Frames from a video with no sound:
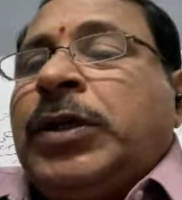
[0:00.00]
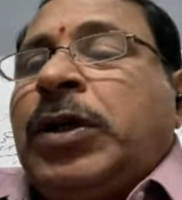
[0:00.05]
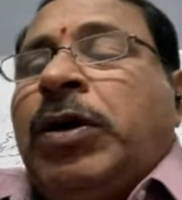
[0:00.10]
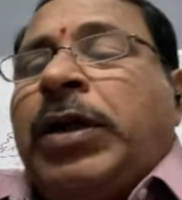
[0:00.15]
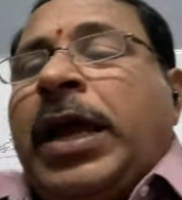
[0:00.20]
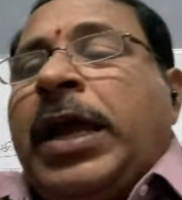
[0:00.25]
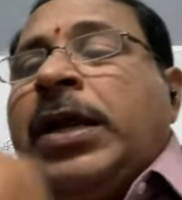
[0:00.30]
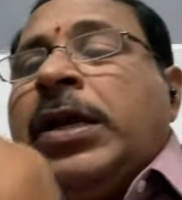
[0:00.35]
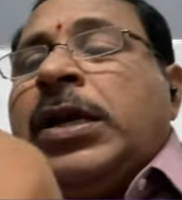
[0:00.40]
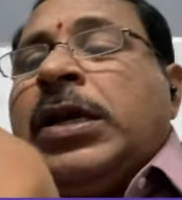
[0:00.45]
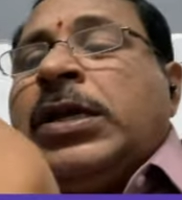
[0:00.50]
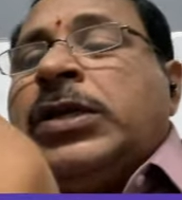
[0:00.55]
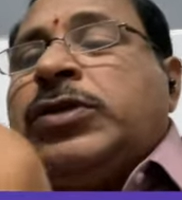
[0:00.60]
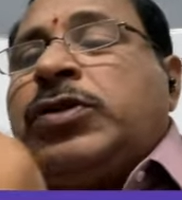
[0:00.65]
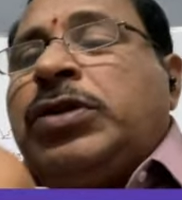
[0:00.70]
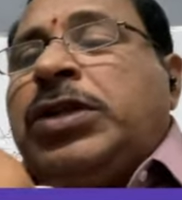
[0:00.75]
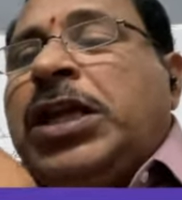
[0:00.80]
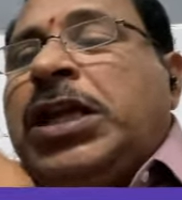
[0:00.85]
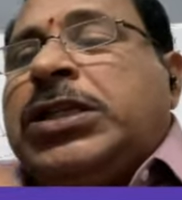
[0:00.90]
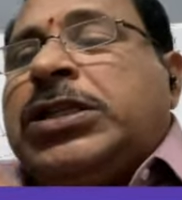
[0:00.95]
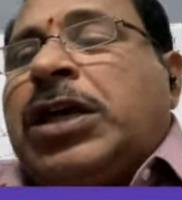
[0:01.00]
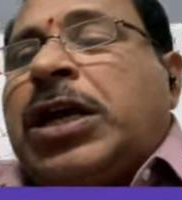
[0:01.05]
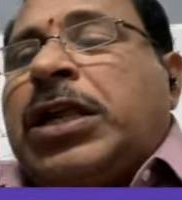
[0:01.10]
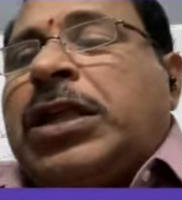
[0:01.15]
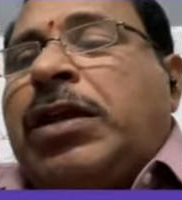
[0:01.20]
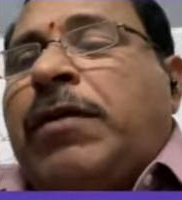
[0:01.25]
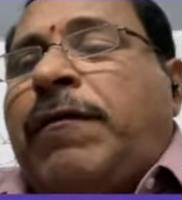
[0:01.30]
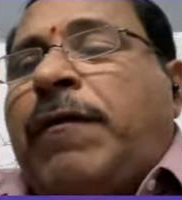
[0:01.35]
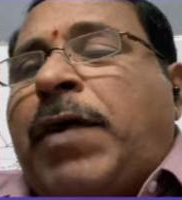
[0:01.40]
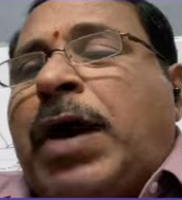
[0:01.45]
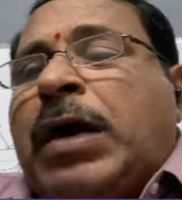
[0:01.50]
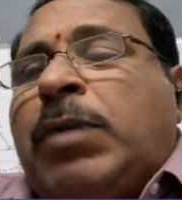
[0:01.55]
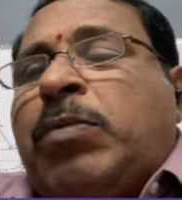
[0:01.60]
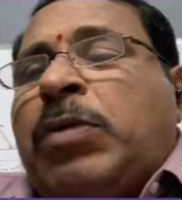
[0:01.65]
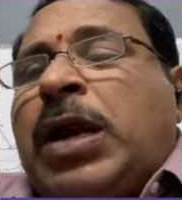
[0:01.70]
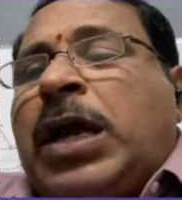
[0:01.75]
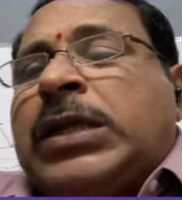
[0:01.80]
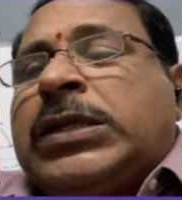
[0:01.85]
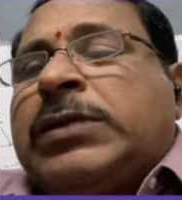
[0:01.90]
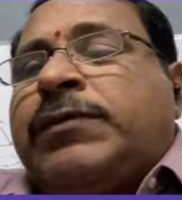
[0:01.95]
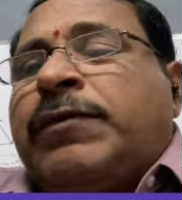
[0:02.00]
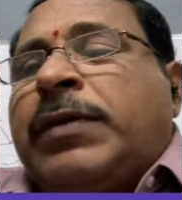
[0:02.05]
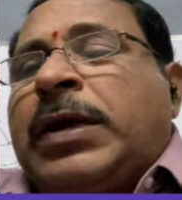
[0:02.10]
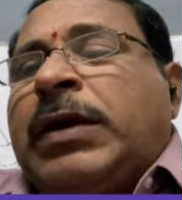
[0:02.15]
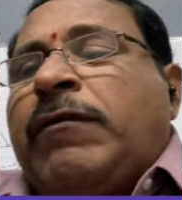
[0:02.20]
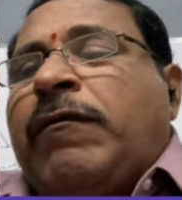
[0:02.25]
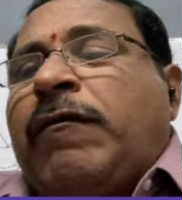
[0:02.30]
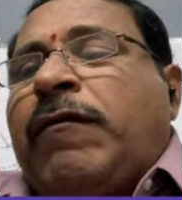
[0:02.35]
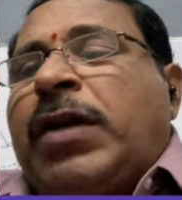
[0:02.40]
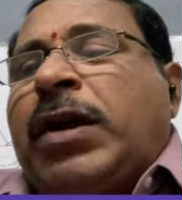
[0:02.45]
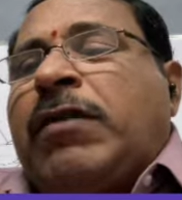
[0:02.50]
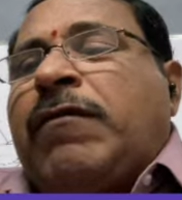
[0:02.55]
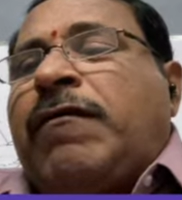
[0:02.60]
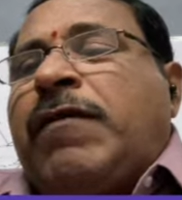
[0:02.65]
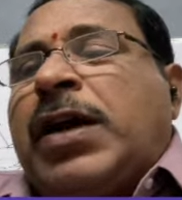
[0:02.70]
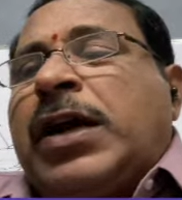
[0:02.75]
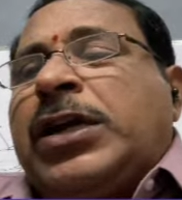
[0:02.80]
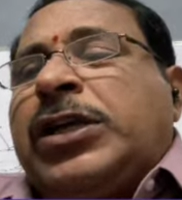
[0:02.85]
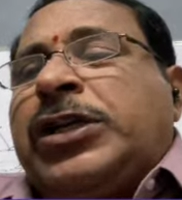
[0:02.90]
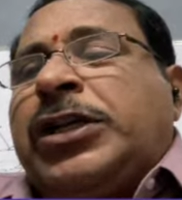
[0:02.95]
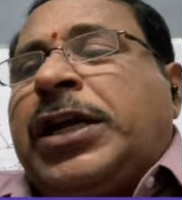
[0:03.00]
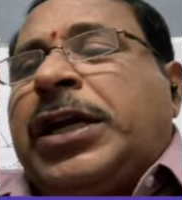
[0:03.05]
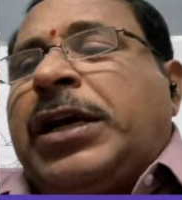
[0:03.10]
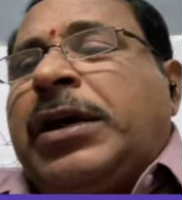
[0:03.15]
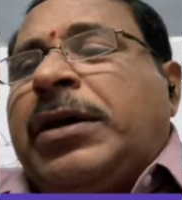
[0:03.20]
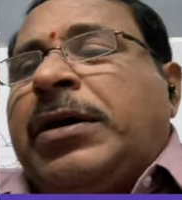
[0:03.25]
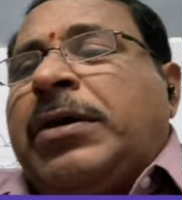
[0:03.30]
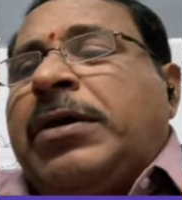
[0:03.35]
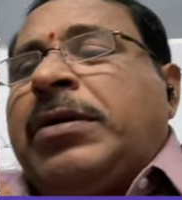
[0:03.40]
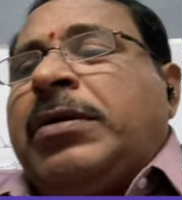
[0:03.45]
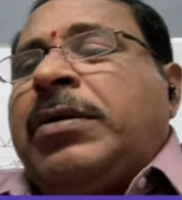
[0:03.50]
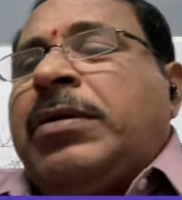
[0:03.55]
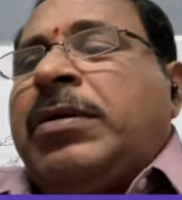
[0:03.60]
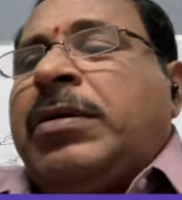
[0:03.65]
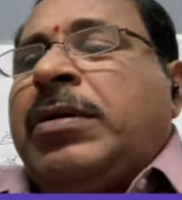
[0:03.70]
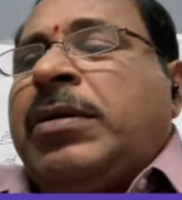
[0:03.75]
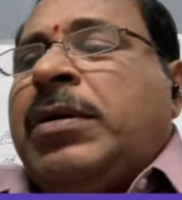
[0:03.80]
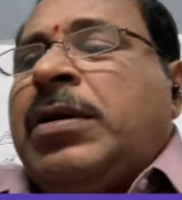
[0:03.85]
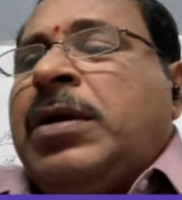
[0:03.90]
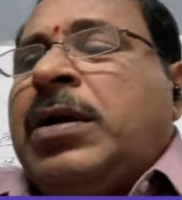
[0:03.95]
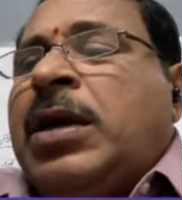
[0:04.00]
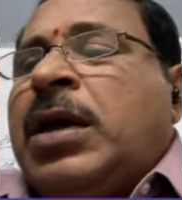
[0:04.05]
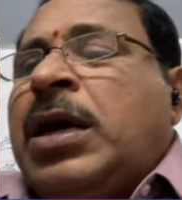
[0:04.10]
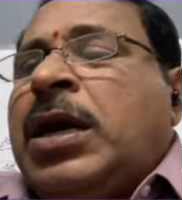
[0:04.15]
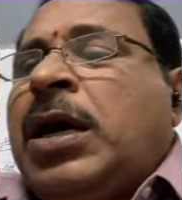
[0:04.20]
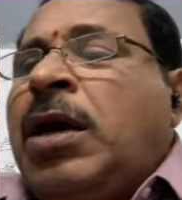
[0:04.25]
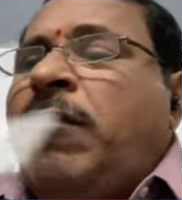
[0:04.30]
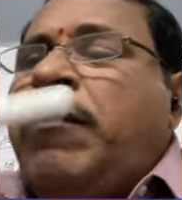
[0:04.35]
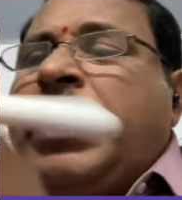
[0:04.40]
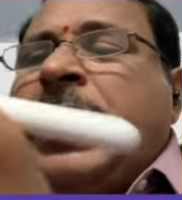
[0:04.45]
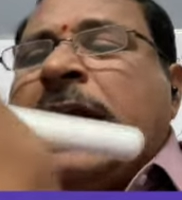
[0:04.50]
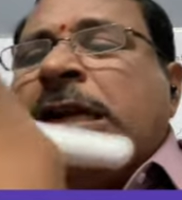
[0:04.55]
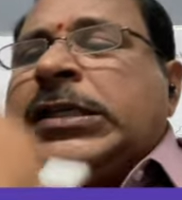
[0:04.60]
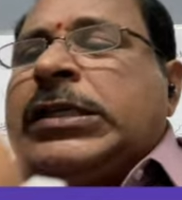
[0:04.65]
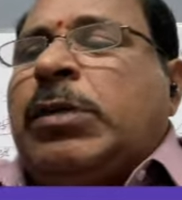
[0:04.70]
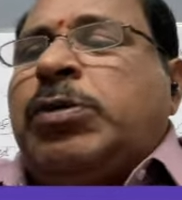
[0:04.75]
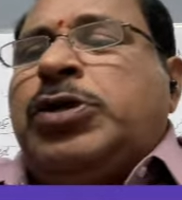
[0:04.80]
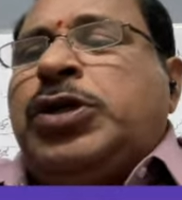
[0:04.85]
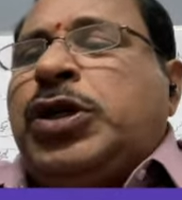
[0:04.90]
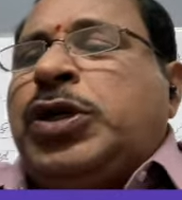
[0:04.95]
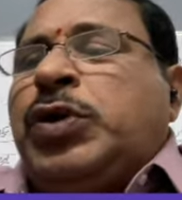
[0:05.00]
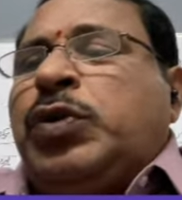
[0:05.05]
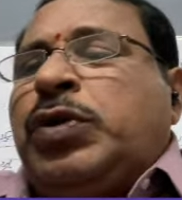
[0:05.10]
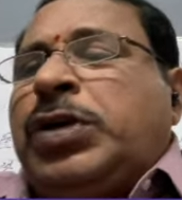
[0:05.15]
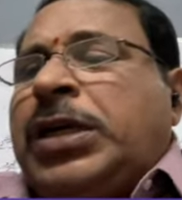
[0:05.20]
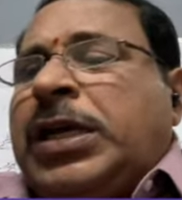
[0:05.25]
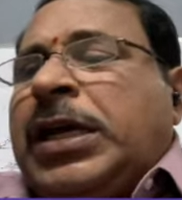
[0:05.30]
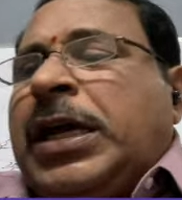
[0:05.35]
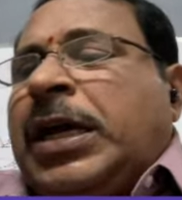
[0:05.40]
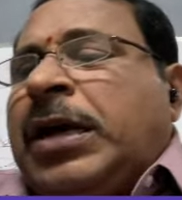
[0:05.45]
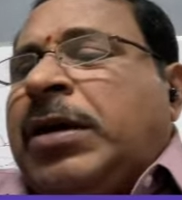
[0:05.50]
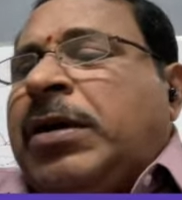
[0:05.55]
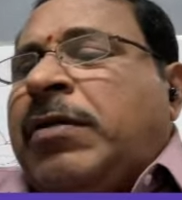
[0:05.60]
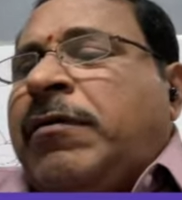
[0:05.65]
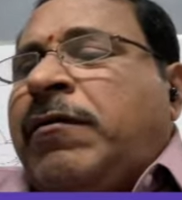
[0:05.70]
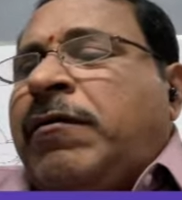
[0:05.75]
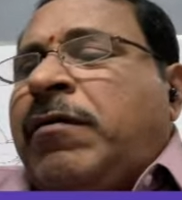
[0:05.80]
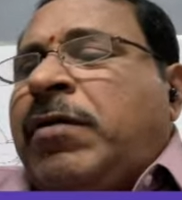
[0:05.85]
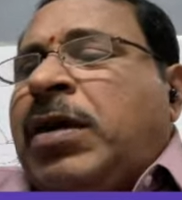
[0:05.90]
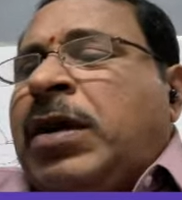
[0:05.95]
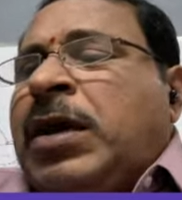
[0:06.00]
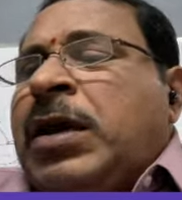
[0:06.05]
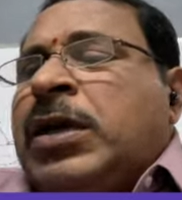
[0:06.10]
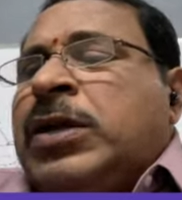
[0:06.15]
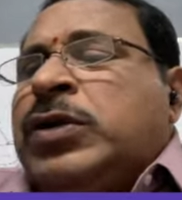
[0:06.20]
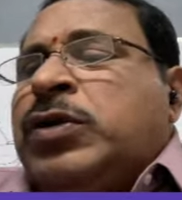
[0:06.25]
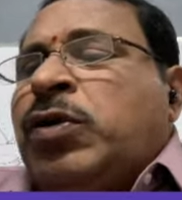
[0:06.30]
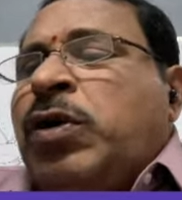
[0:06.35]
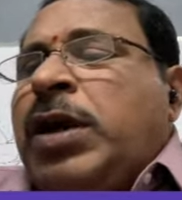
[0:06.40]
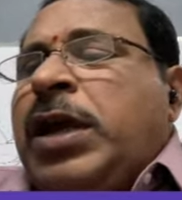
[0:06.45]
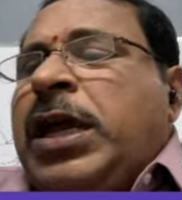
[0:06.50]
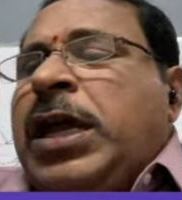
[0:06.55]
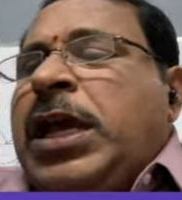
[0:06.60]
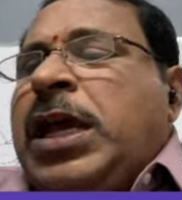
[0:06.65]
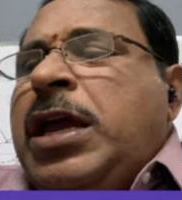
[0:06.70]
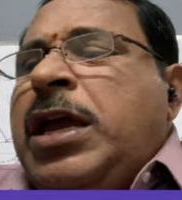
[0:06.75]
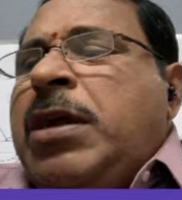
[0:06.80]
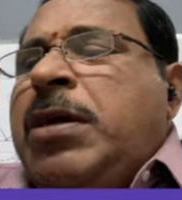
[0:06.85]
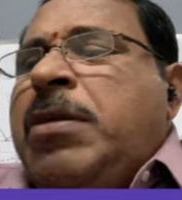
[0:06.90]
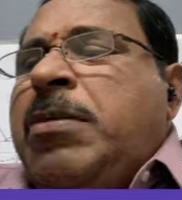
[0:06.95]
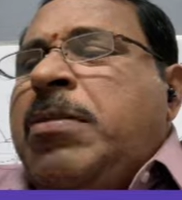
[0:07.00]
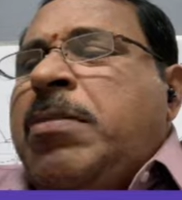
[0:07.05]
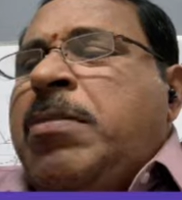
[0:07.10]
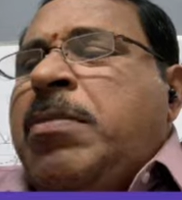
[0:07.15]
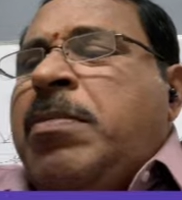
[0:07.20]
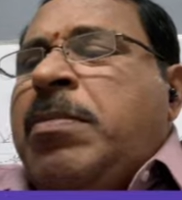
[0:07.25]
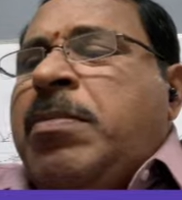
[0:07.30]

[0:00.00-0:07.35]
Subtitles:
Okay, so these are the formulas for work function. Now we can substitute here. So E